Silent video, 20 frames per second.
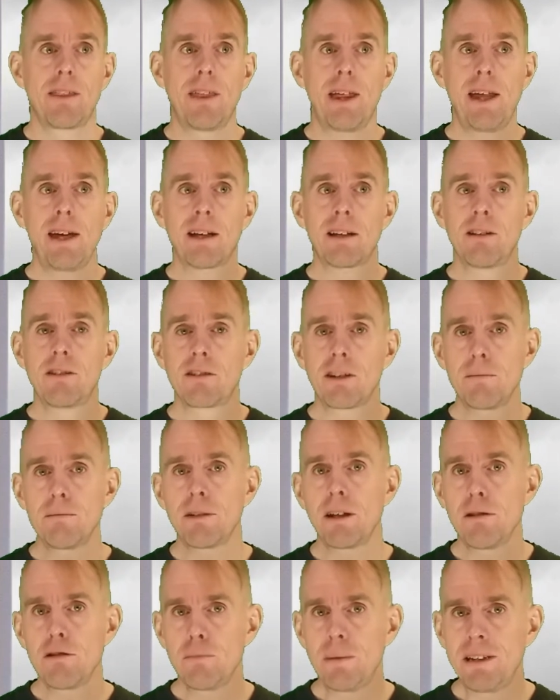There can
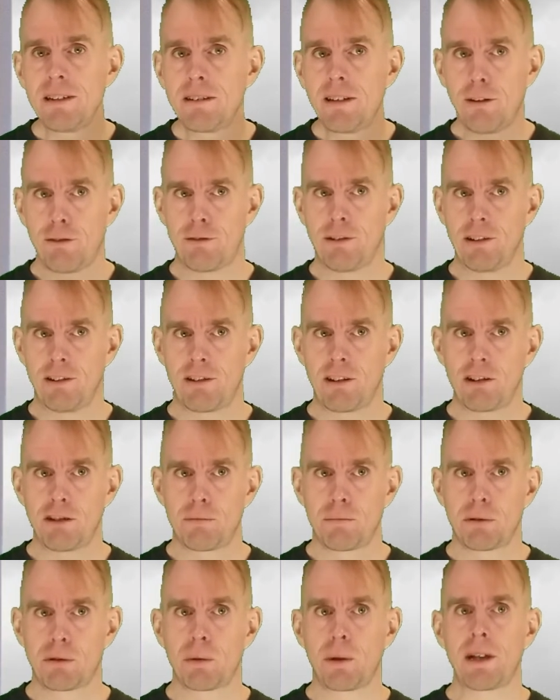sometimes be
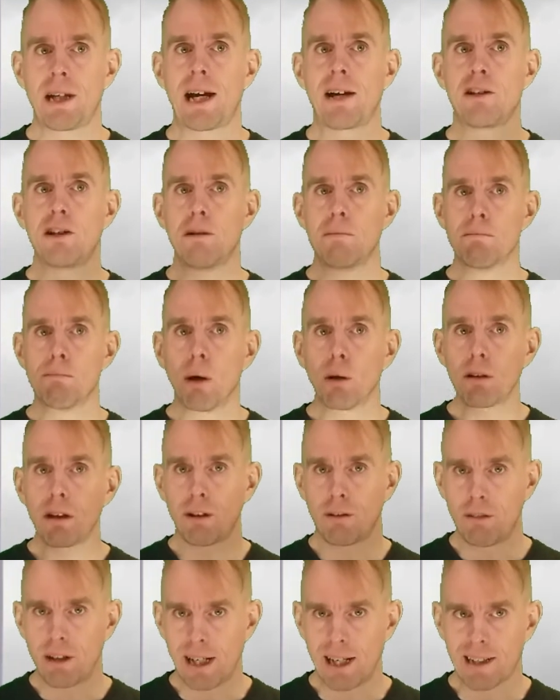differences between how you
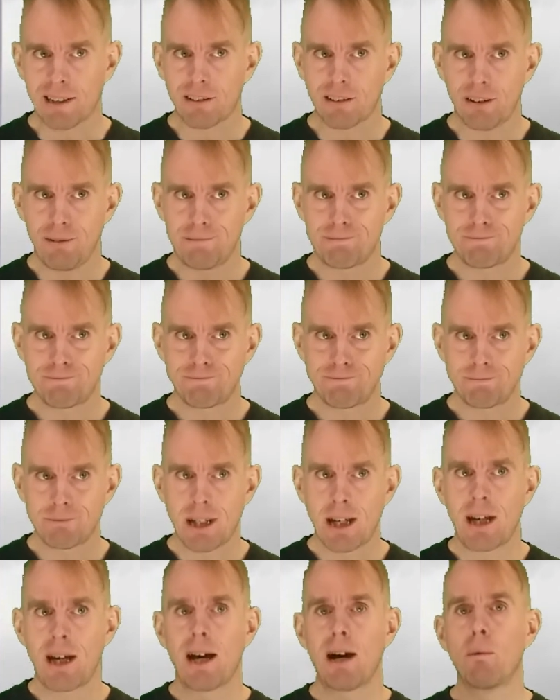model a reactor
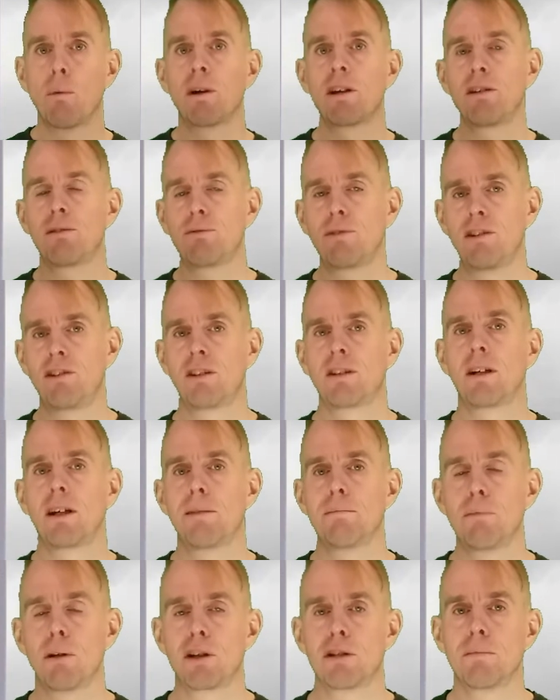and what its
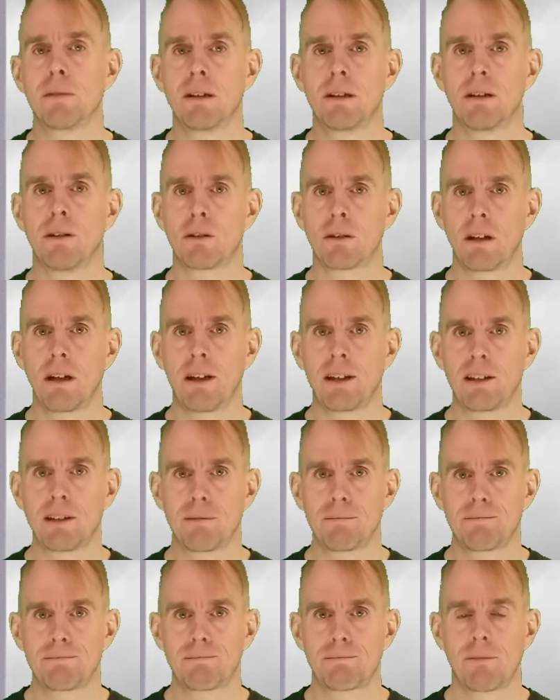physical embodiment looked
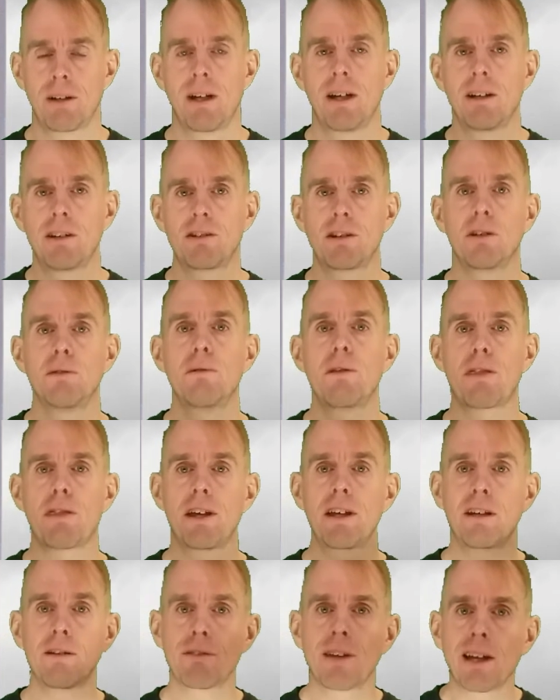like. So
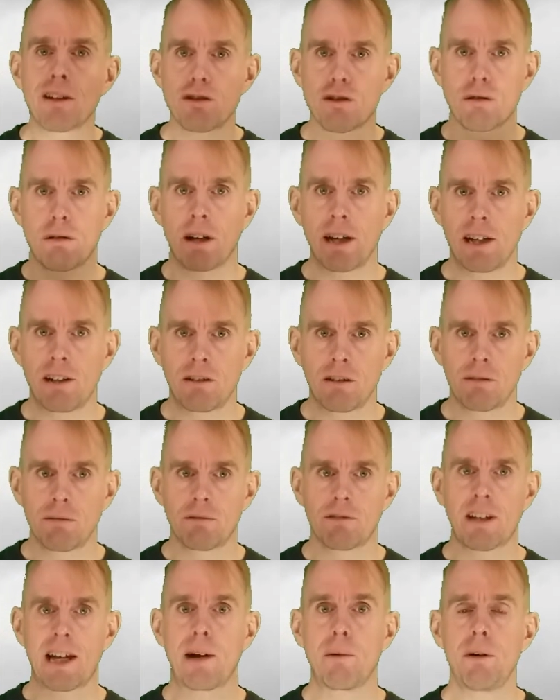think of that trade
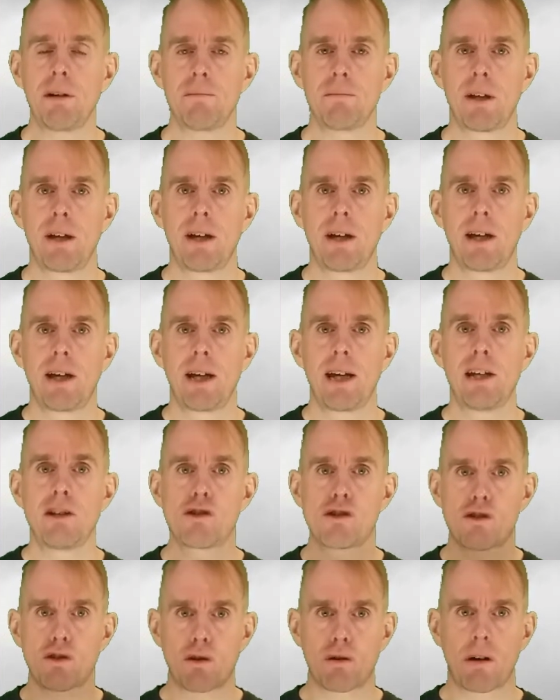tower.
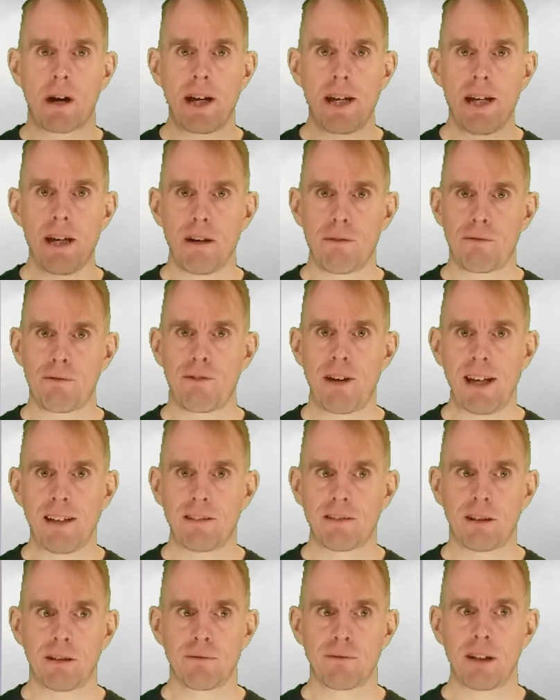Each tray
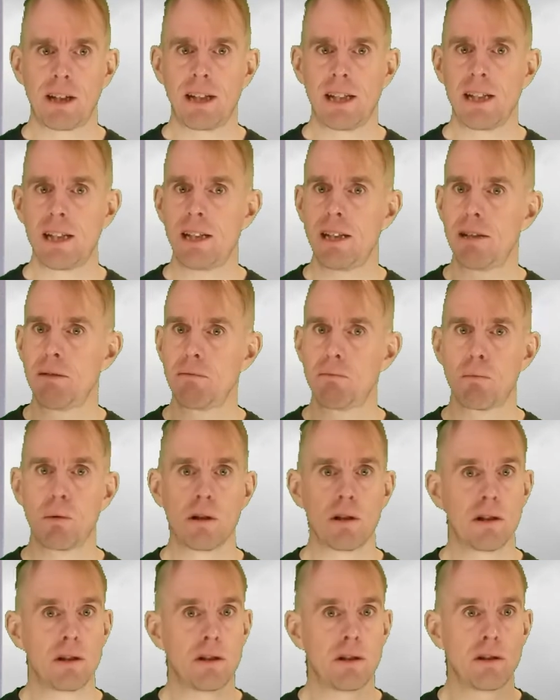effectively
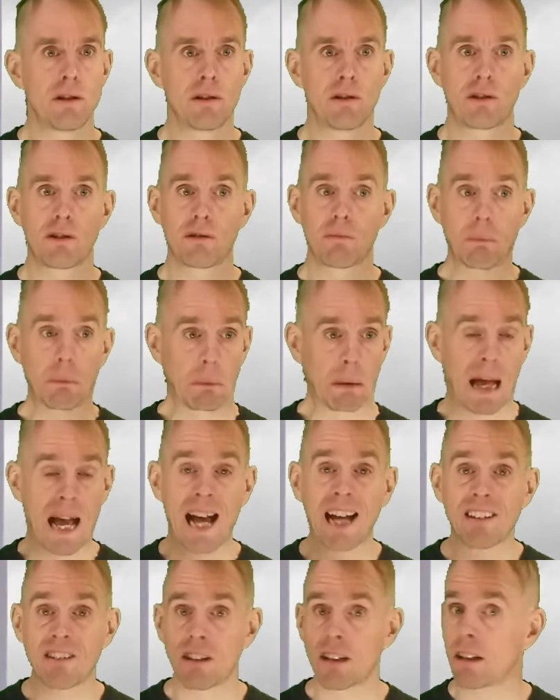was
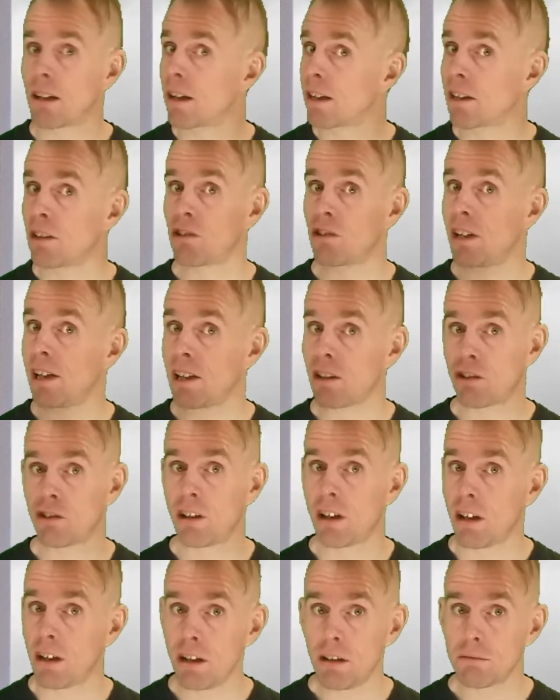acting like a
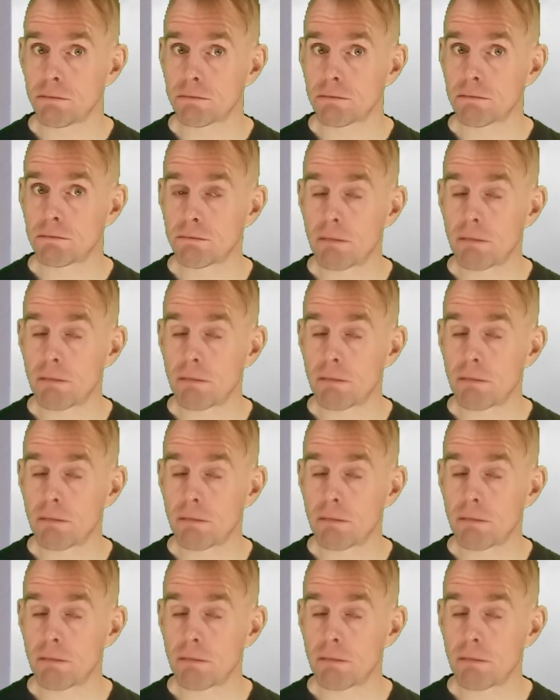CSTR.